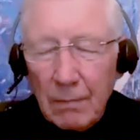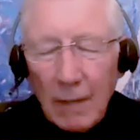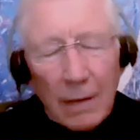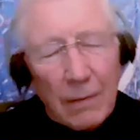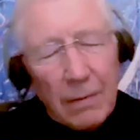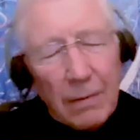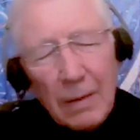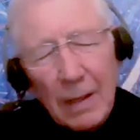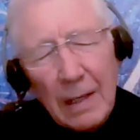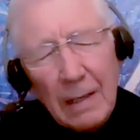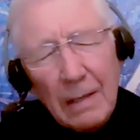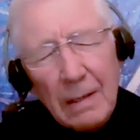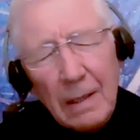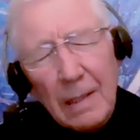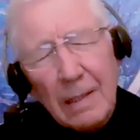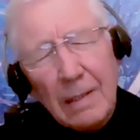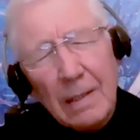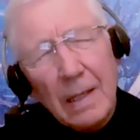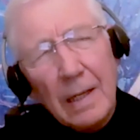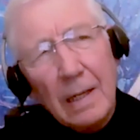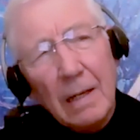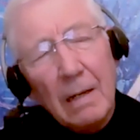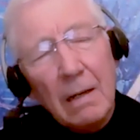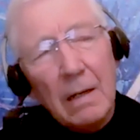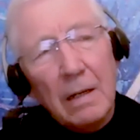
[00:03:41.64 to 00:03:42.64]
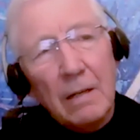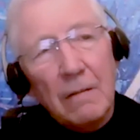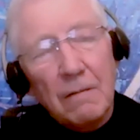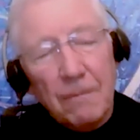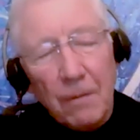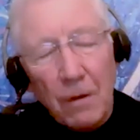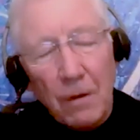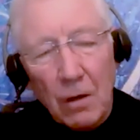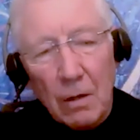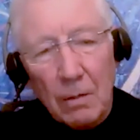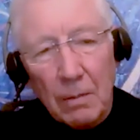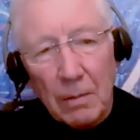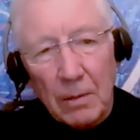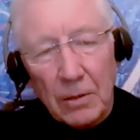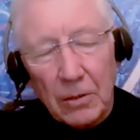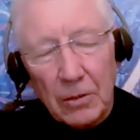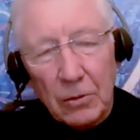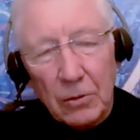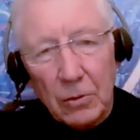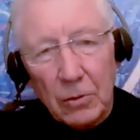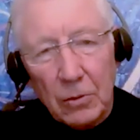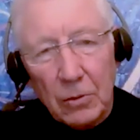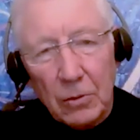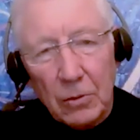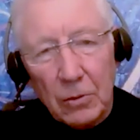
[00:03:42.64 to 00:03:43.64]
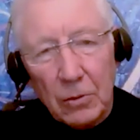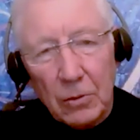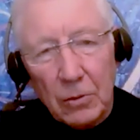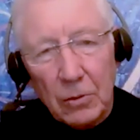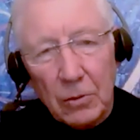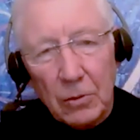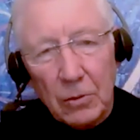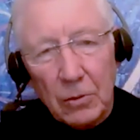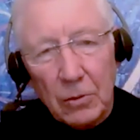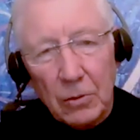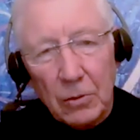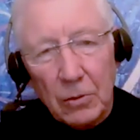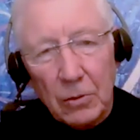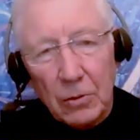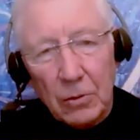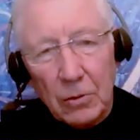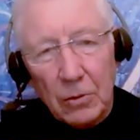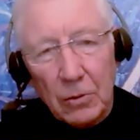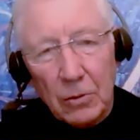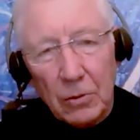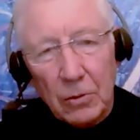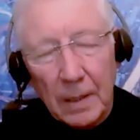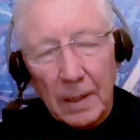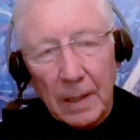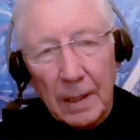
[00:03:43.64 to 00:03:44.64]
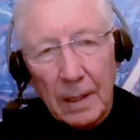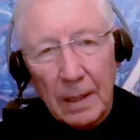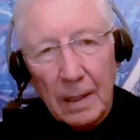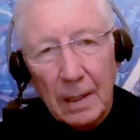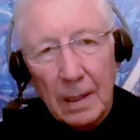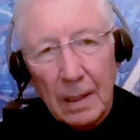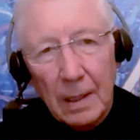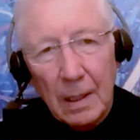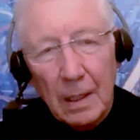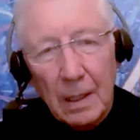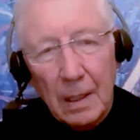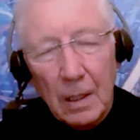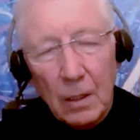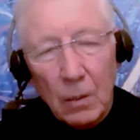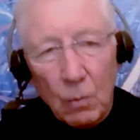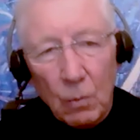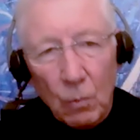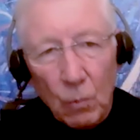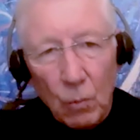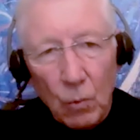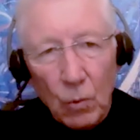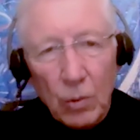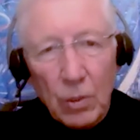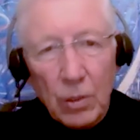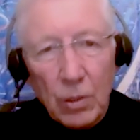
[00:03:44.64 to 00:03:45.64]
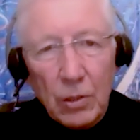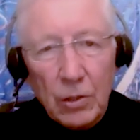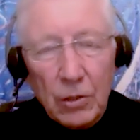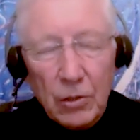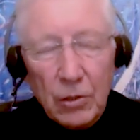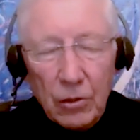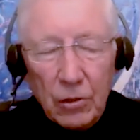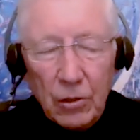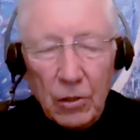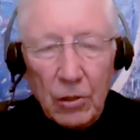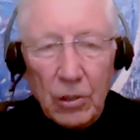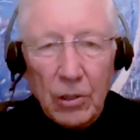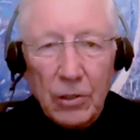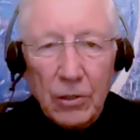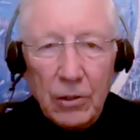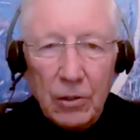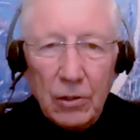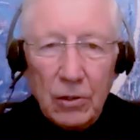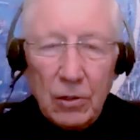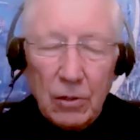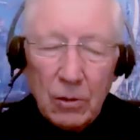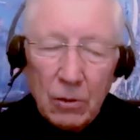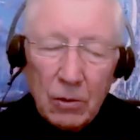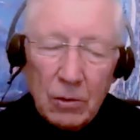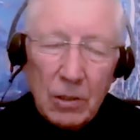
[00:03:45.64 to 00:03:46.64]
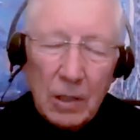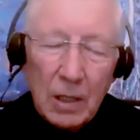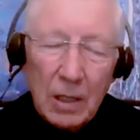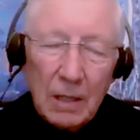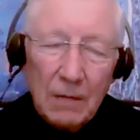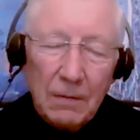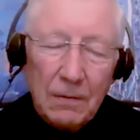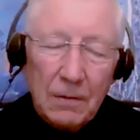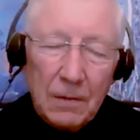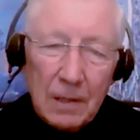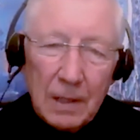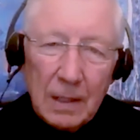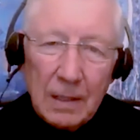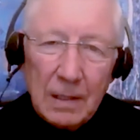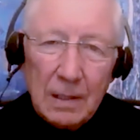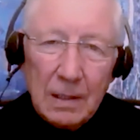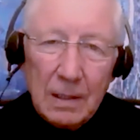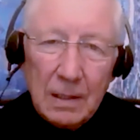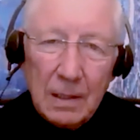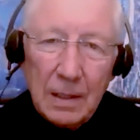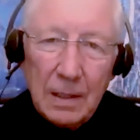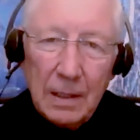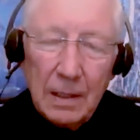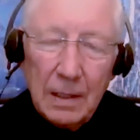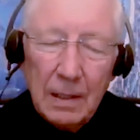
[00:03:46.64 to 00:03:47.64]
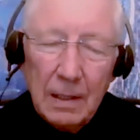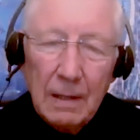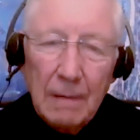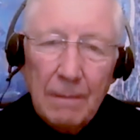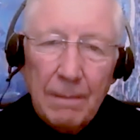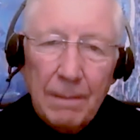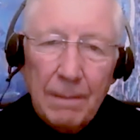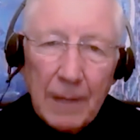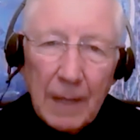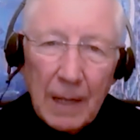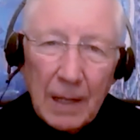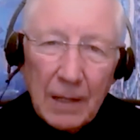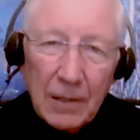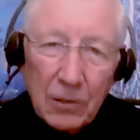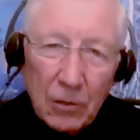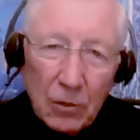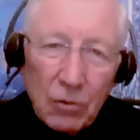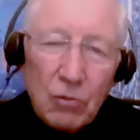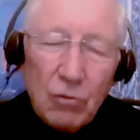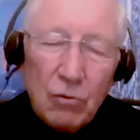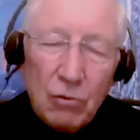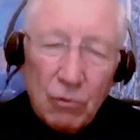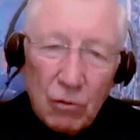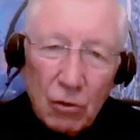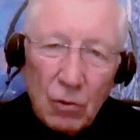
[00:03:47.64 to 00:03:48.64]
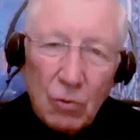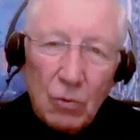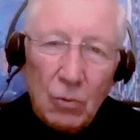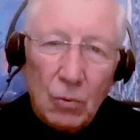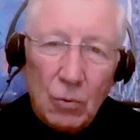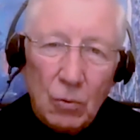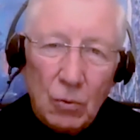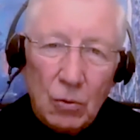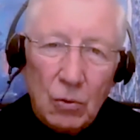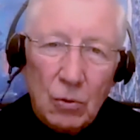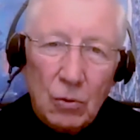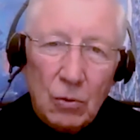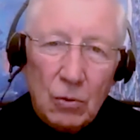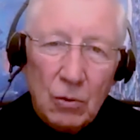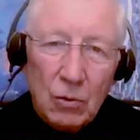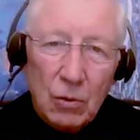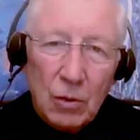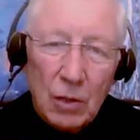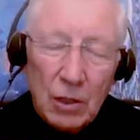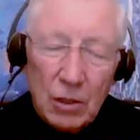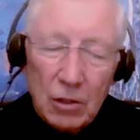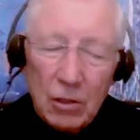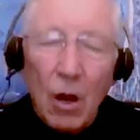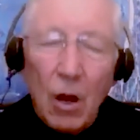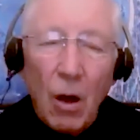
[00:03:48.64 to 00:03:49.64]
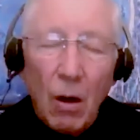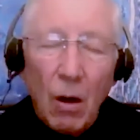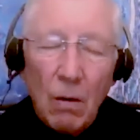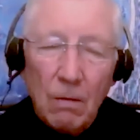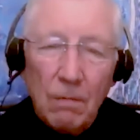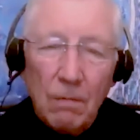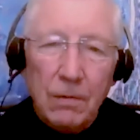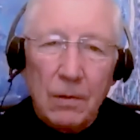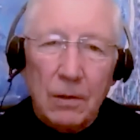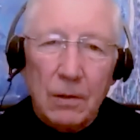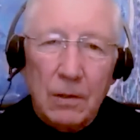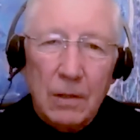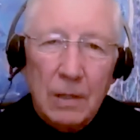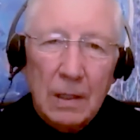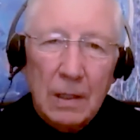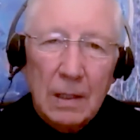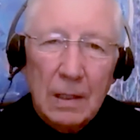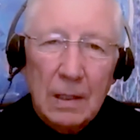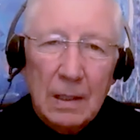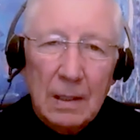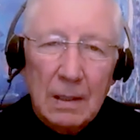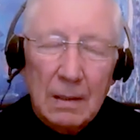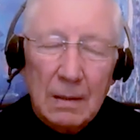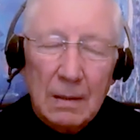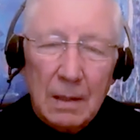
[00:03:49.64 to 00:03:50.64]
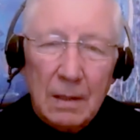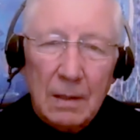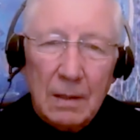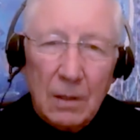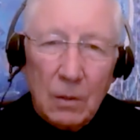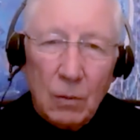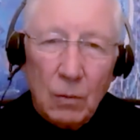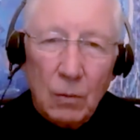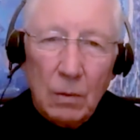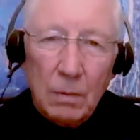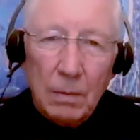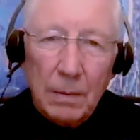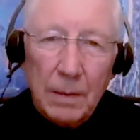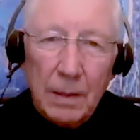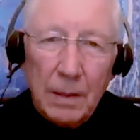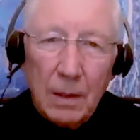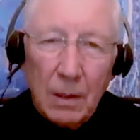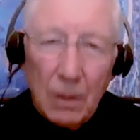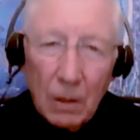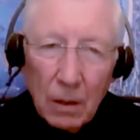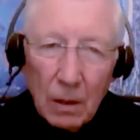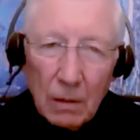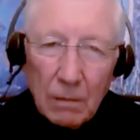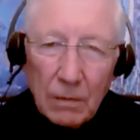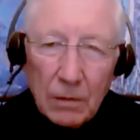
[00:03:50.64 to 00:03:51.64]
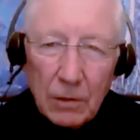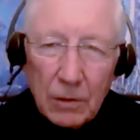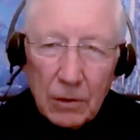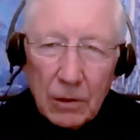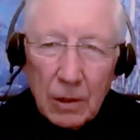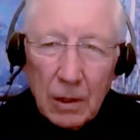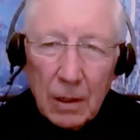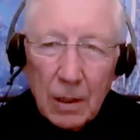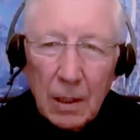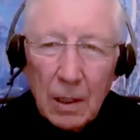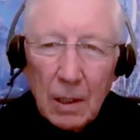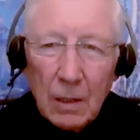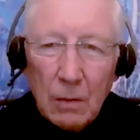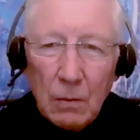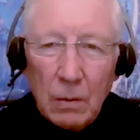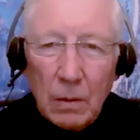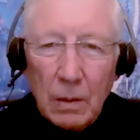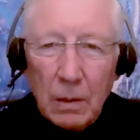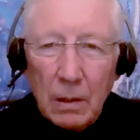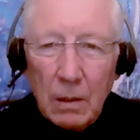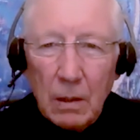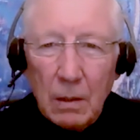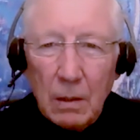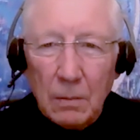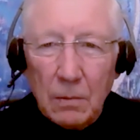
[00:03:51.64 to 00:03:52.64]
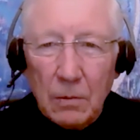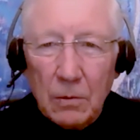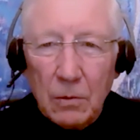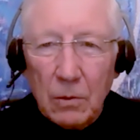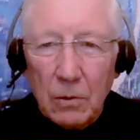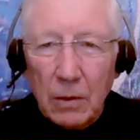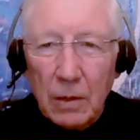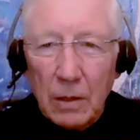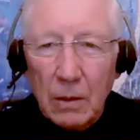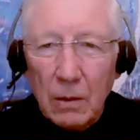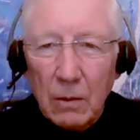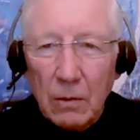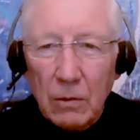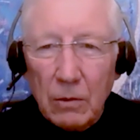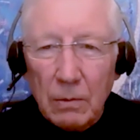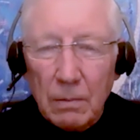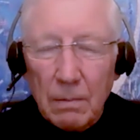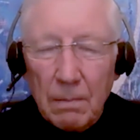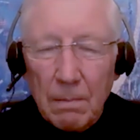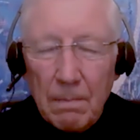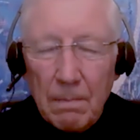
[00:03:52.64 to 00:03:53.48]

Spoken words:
They think like farmers who plants a seed in the spring, waters, nurtures, looked after that seed, and just knows, is confident that there will be a harvest when it comes to the autumn.